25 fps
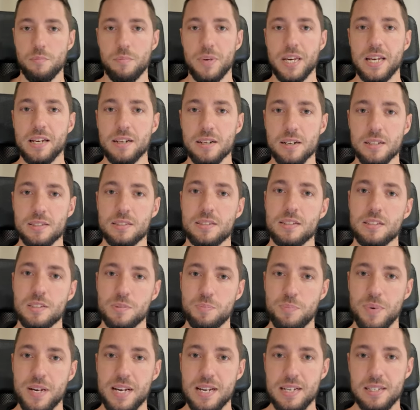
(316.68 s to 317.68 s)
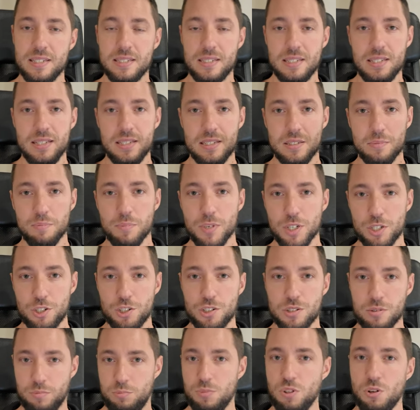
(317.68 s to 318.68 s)
Because the space is
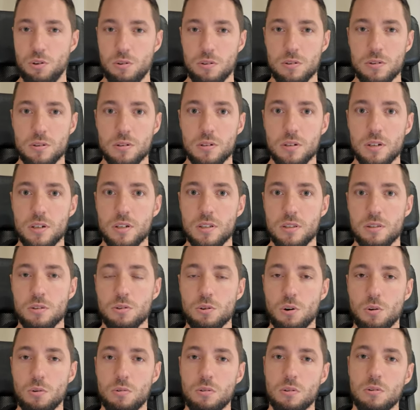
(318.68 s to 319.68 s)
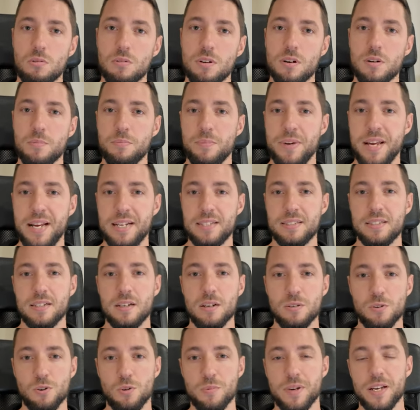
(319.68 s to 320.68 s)
much smaller, it no longer makes
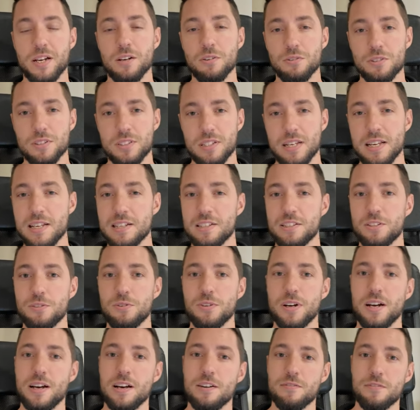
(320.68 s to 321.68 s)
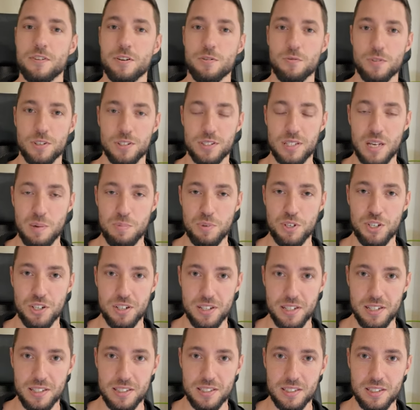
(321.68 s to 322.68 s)
economical sense to have a
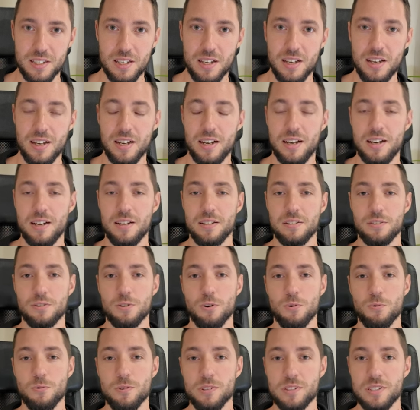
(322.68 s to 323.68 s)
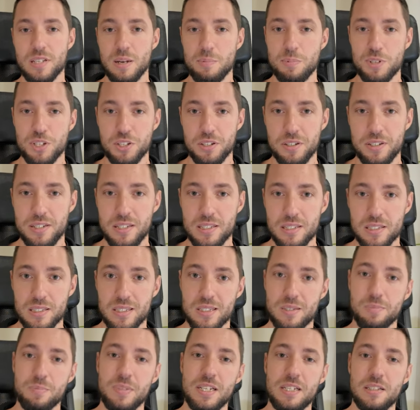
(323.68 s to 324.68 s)
receptionist. And no
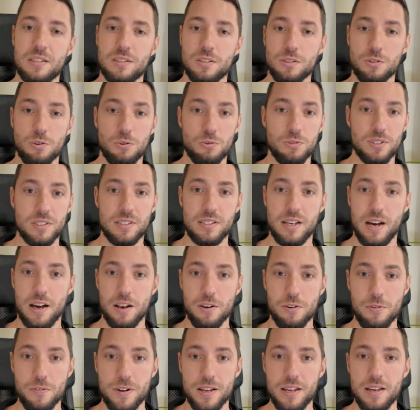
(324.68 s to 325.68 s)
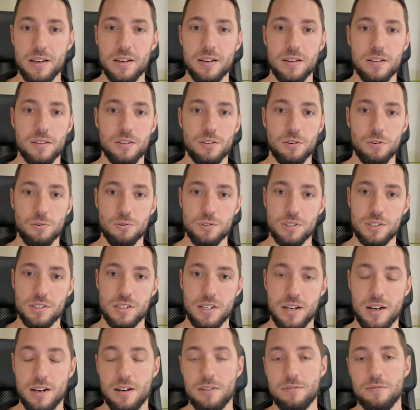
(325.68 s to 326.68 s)
receptionist means no salary, and no
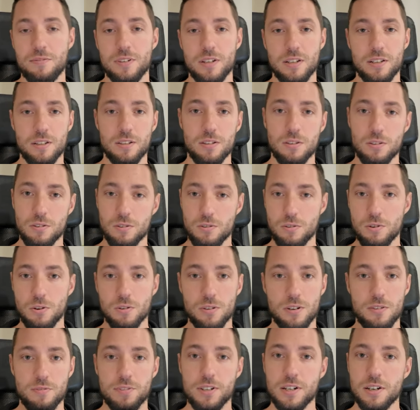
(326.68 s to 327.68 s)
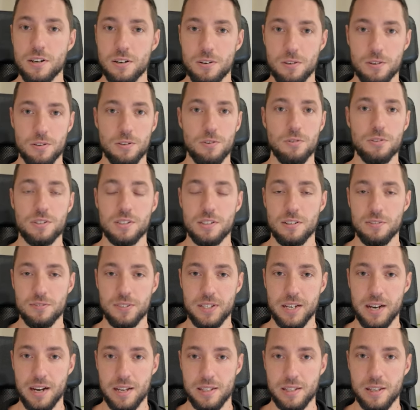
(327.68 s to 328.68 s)
staff, and none of the hurdles
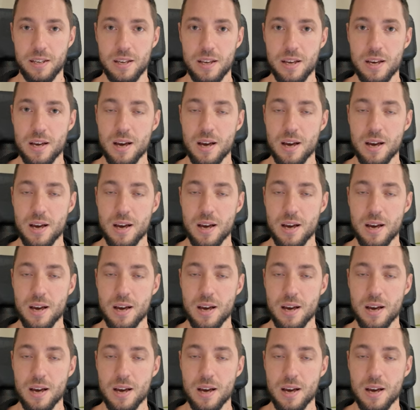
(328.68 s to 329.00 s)
of that.